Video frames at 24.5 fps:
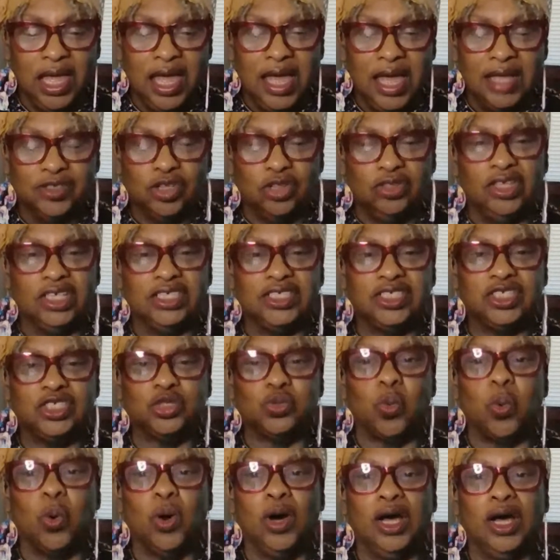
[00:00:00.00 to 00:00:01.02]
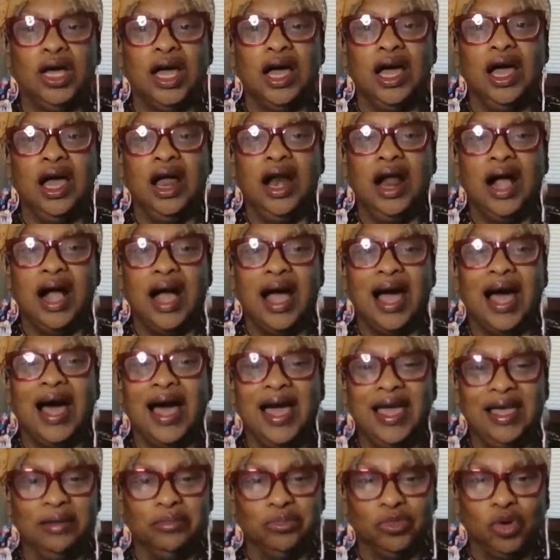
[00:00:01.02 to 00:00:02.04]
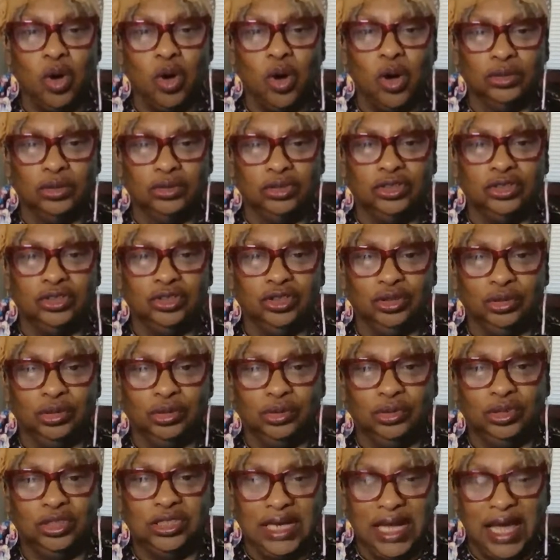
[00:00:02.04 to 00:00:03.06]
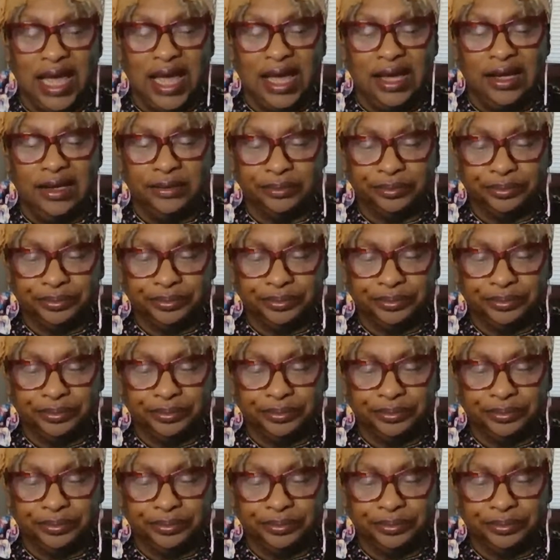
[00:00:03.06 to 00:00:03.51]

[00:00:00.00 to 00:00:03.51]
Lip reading: And so this is what I am called to do today.